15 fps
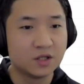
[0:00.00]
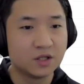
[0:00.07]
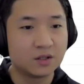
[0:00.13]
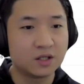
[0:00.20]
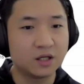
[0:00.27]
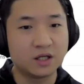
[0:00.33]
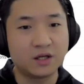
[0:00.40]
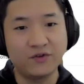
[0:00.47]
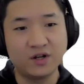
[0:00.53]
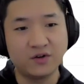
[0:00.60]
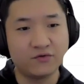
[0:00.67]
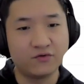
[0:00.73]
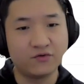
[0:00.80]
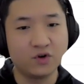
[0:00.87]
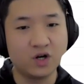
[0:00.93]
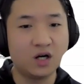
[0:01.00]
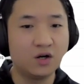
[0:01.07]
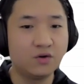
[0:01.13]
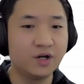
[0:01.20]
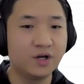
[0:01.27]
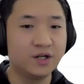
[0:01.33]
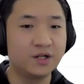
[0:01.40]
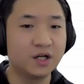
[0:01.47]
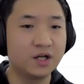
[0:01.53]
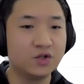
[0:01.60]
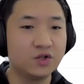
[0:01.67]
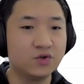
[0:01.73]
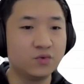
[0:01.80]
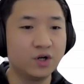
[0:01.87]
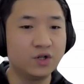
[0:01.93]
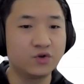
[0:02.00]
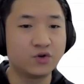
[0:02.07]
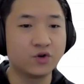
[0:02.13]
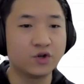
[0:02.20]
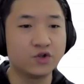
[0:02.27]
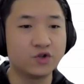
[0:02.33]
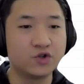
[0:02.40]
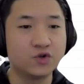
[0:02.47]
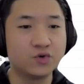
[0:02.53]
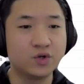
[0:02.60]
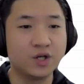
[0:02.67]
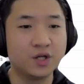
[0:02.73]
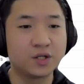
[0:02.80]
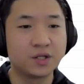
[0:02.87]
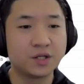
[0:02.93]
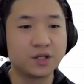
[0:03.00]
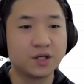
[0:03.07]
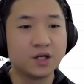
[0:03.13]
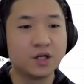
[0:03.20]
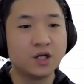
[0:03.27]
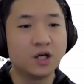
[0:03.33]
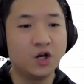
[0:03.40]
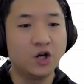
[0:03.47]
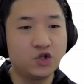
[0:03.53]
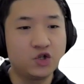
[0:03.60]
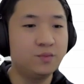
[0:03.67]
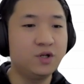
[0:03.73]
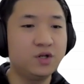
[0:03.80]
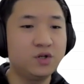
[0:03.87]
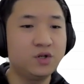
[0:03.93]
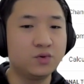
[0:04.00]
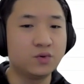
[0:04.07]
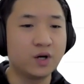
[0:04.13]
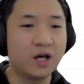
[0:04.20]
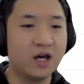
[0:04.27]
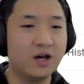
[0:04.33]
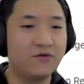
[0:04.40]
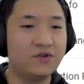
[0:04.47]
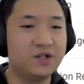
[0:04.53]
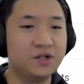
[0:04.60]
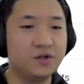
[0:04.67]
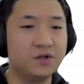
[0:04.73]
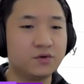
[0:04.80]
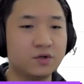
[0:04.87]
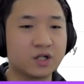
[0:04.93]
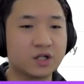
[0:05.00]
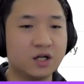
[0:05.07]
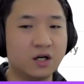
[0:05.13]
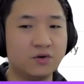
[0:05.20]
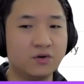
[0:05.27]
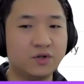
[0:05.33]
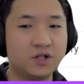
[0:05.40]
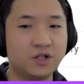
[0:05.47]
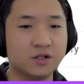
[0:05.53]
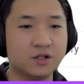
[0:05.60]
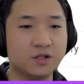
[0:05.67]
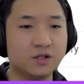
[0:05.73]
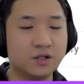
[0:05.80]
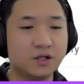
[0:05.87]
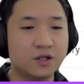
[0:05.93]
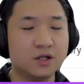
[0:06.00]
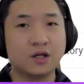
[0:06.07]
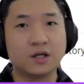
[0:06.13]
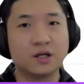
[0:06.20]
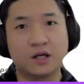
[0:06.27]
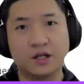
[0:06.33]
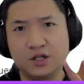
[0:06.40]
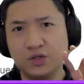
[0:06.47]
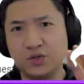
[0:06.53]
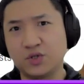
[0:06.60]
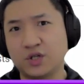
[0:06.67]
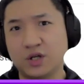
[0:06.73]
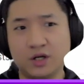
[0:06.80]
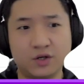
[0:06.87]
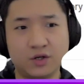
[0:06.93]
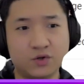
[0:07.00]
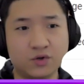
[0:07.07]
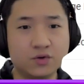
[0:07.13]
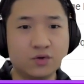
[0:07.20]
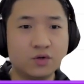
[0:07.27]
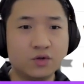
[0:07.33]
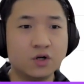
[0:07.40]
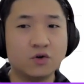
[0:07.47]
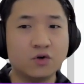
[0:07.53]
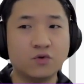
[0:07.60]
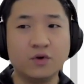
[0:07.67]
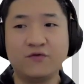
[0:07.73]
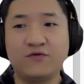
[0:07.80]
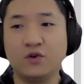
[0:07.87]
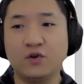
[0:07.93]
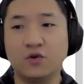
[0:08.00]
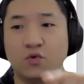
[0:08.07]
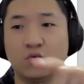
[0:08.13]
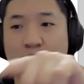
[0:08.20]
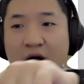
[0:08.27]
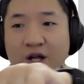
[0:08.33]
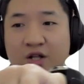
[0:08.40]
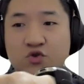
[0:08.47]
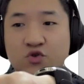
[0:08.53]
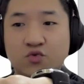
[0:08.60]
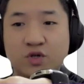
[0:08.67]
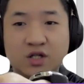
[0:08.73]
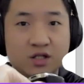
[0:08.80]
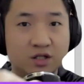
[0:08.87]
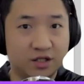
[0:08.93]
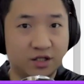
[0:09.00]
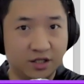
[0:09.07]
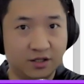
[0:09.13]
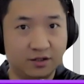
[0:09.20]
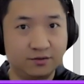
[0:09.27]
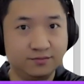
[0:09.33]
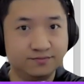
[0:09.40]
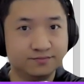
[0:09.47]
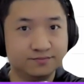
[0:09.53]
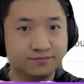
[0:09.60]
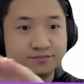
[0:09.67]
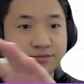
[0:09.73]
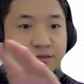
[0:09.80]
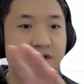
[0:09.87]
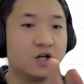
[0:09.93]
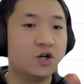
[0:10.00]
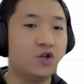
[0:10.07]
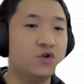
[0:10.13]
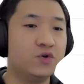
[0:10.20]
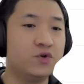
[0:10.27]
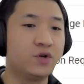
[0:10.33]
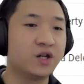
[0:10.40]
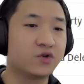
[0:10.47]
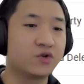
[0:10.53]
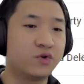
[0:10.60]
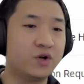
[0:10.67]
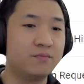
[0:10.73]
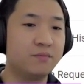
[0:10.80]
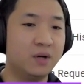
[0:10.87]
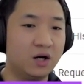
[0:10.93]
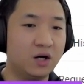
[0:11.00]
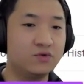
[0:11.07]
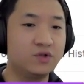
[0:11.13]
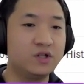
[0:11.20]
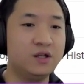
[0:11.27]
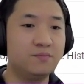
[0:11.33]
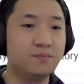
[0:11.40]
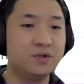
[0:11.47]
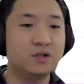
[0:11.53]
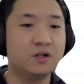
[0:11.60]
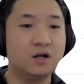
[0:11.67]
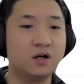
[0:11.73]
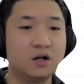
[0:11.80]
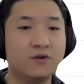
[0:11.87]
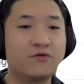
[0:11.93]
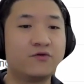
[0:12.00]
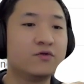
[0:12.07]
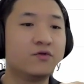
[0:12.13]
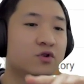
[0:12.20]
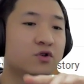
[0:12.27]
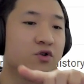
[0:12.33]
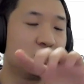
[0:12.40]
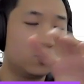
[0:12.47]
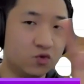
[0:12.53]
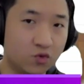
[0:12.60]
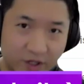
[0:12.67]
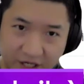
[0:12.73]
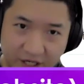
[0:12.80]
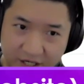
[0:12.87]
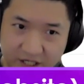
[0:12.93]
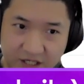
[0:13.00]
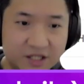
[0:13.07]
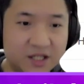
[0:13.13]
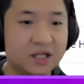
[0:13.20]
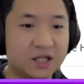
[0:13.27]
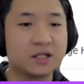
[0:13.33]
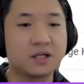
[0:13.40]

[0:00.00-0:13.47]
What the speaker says: okay, give it a while, and then what you're going to do is, assuming you have 0 account here, okay, just to share you, with your one Google account, you can create multiple of Google Analytics